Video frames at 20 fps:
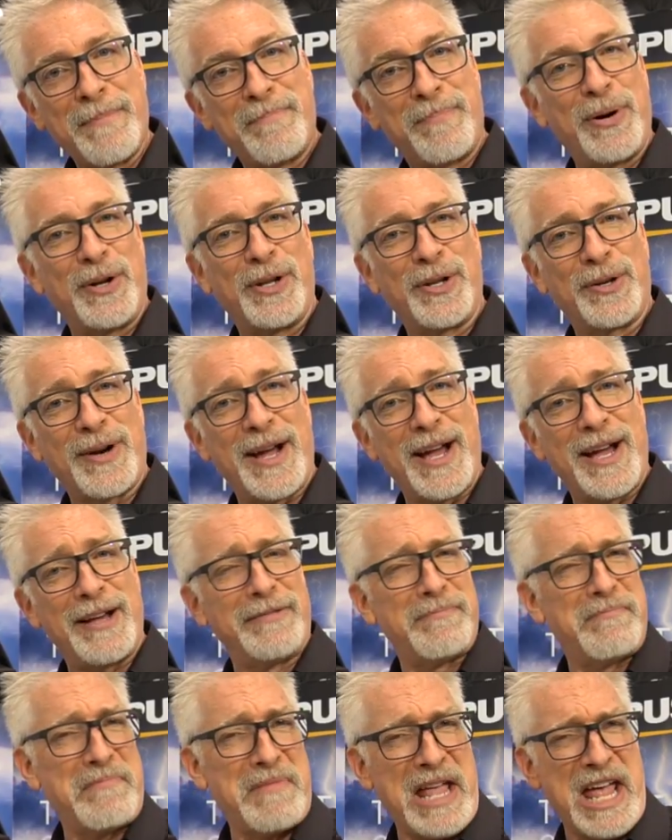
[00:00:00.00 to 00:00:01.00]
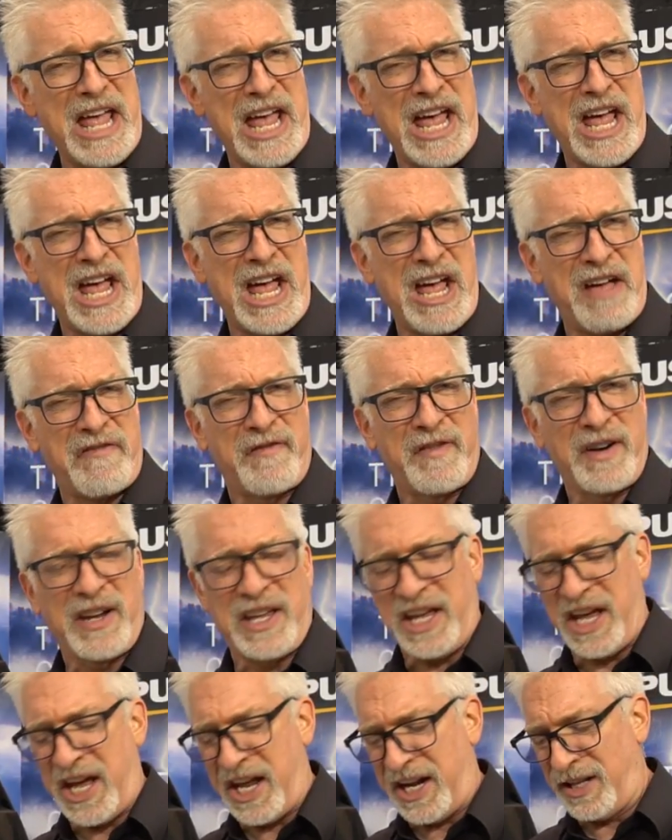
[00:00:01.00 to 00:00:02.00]
pull around.
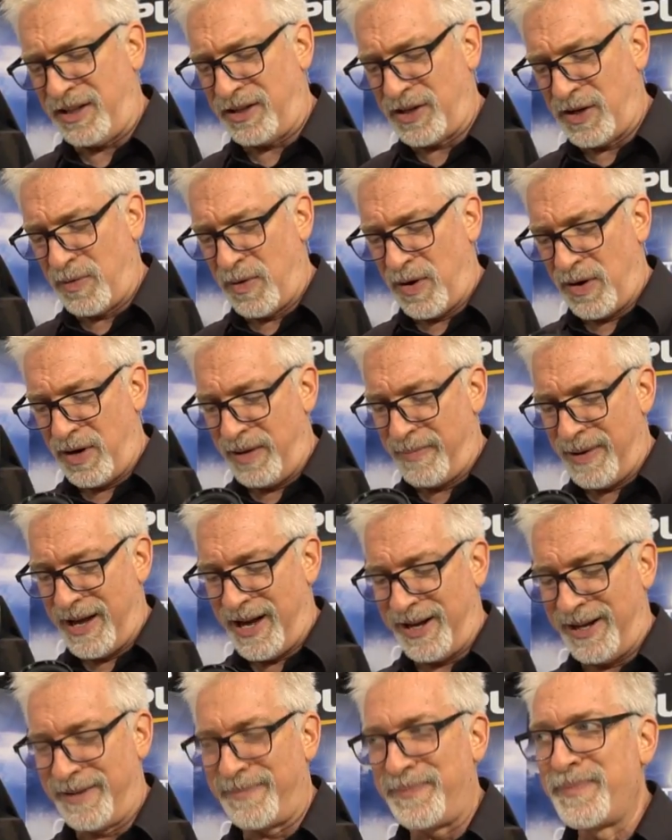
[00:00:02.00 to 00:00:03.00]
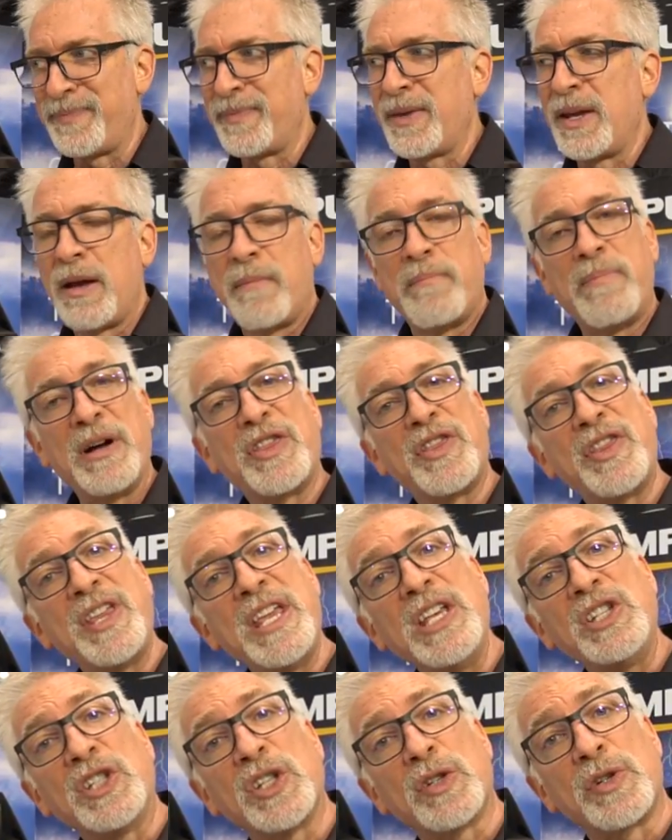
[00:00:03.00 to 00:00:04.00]
Forget it. Don't worry about it. But
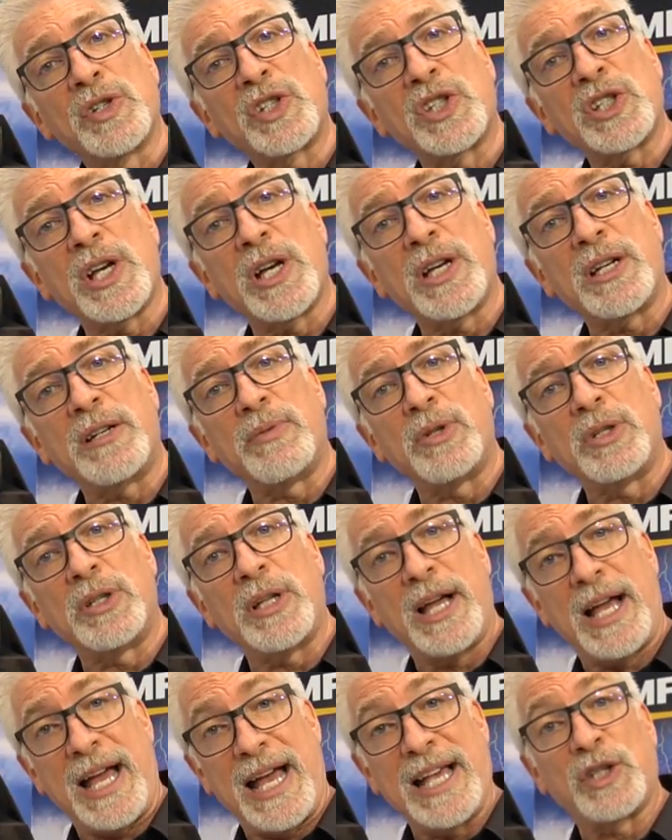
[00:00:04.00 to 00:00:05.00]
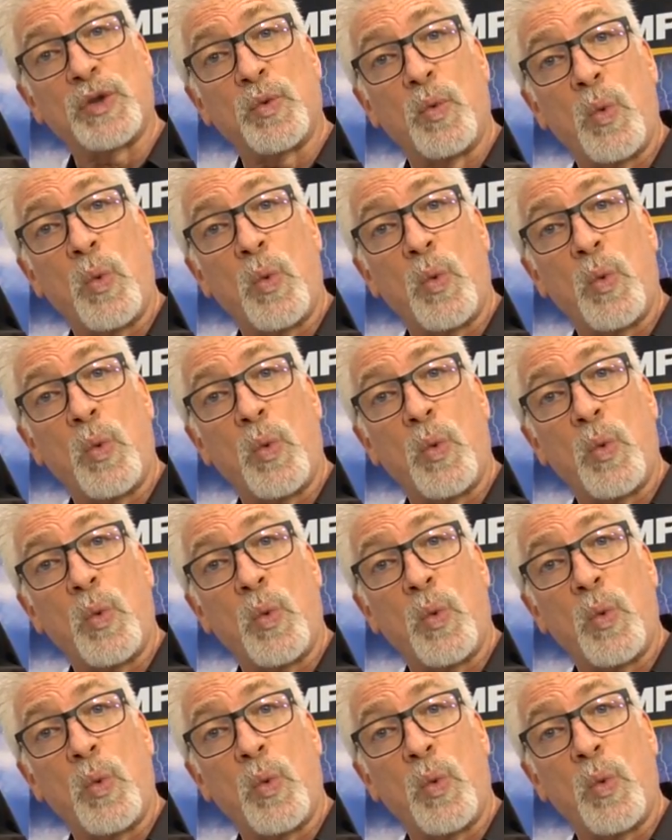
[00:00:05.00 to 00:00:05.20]
these are assignable as